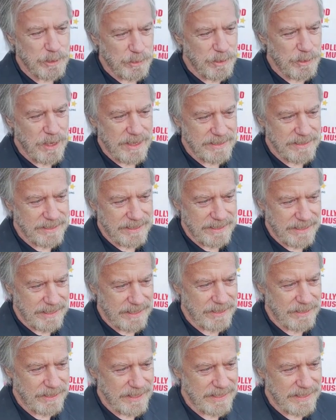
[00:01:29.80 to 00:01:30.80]
was doing Ozzie and
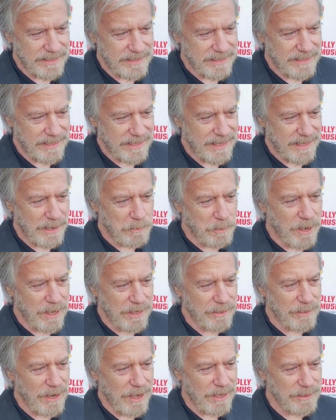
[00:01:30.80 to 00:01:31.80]
Harriet, and I
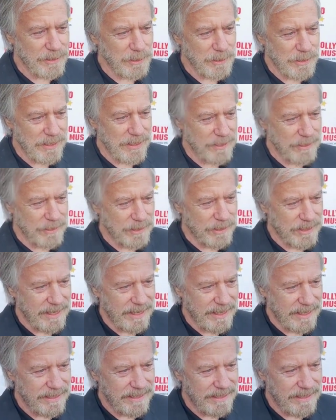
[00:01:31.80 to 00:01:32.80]
wandered onto another
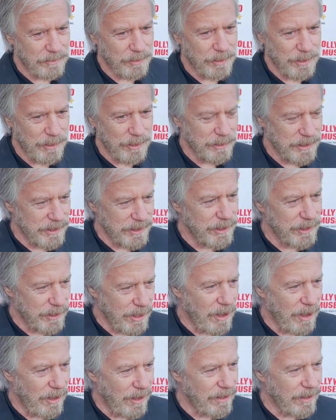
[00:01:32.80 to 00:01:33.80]
set where there was a
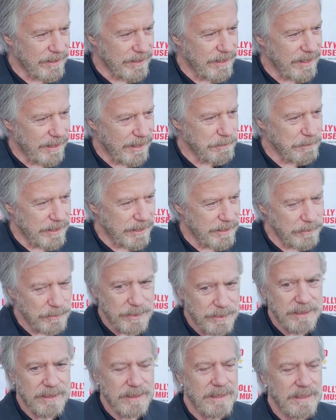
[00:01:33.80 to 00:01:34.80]
dog that I played
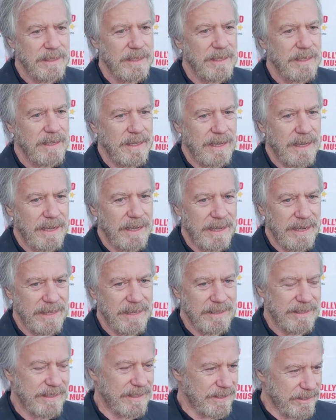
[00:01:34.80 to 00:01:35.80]
with,
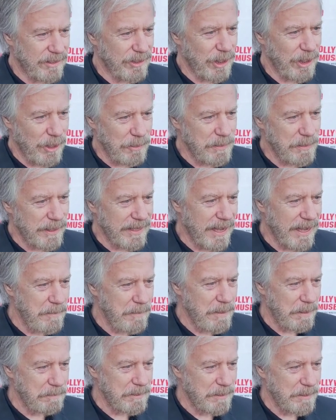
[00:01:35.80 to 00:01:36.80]
and this gentleman
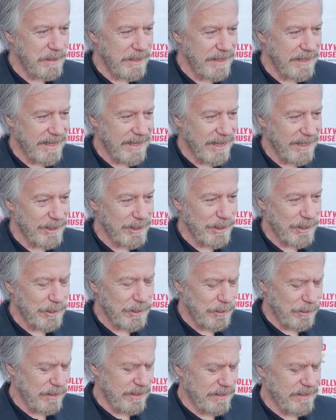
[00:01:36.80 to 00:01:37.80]
came up to me kind of
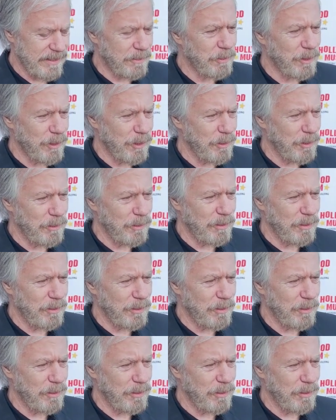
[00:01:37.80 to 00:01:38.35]
sternly and said, well,